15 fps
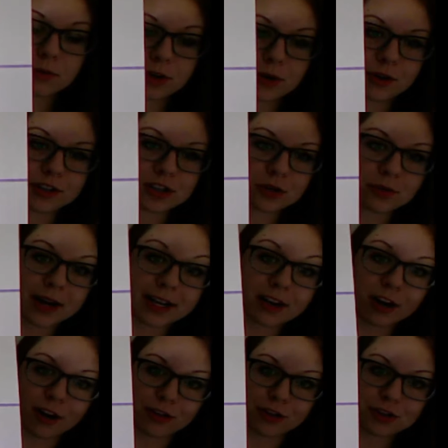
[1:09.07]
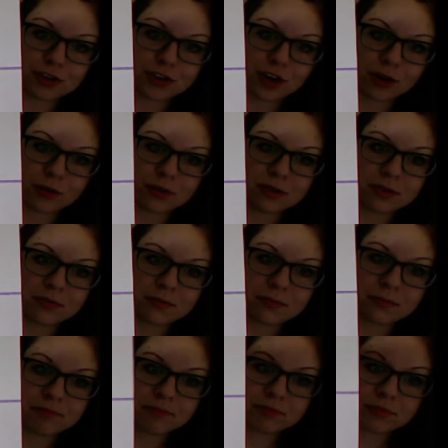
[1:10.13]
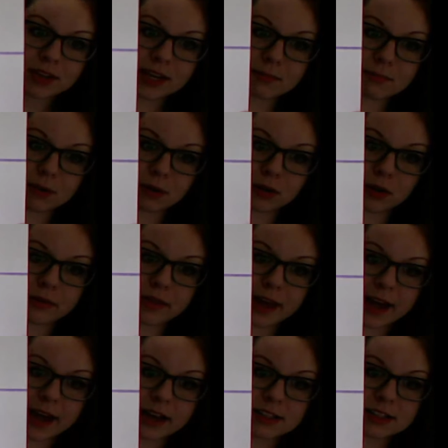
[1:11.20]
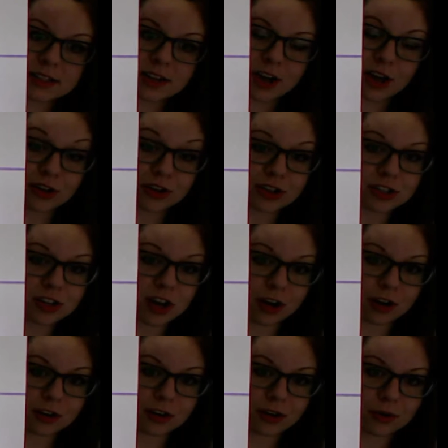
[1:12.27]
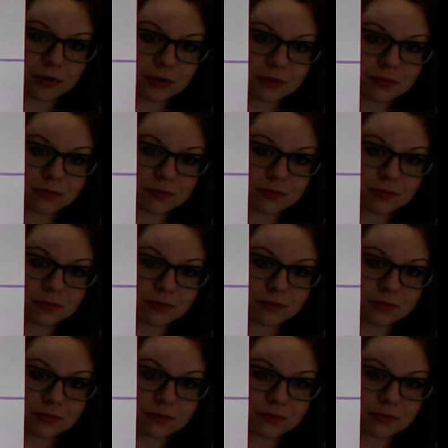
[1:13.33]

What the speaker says: we're going to write others known, and below that, others unknown.